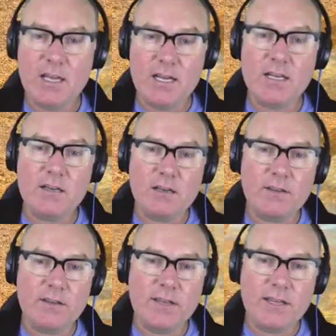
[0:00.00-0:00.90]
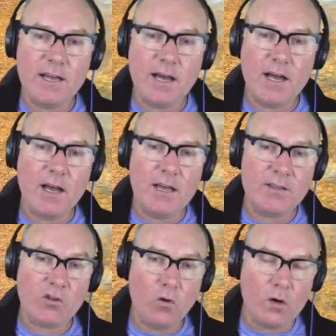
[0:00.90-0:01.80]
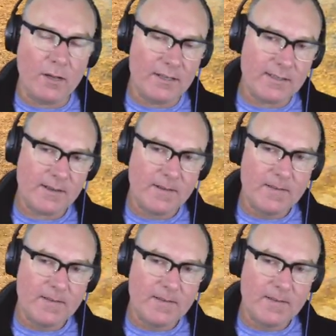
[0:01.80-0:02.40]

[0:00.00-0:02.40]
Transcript: in the uh, in tournaments.